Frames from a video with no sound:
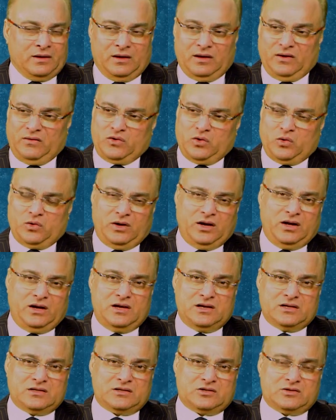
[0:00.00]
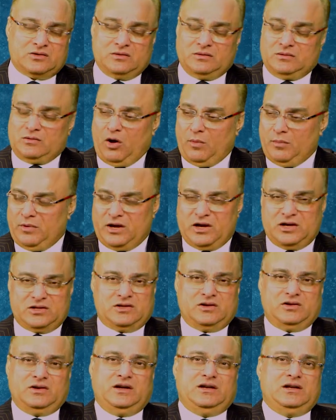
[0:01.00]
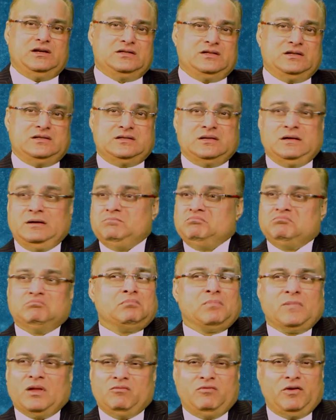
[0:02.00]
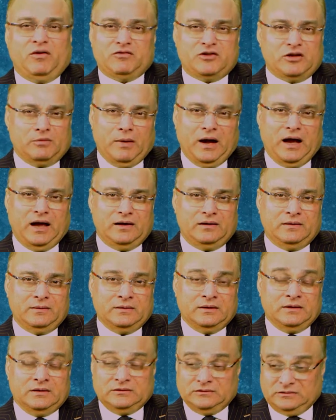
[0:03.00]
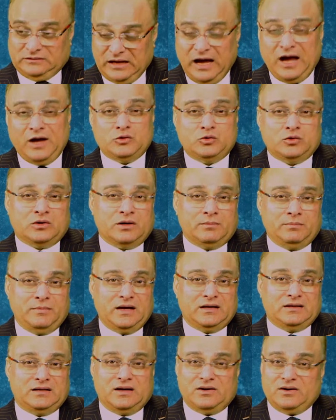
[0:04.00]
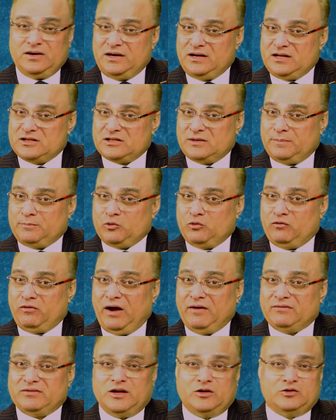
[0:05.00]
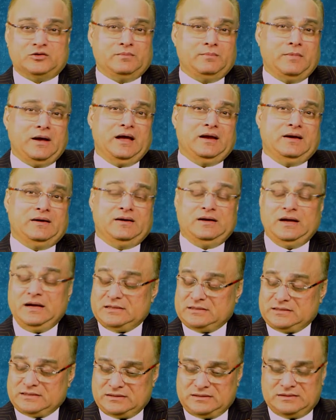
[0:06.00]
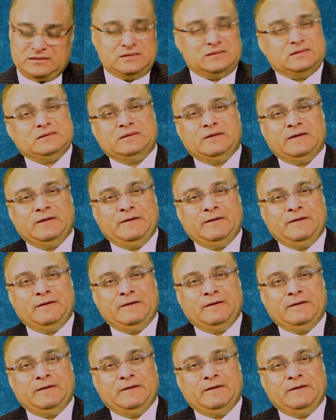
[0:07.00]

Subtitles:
If your radius, communication radius is 50 mile, now you can make the radius up to 5000 mile, yes.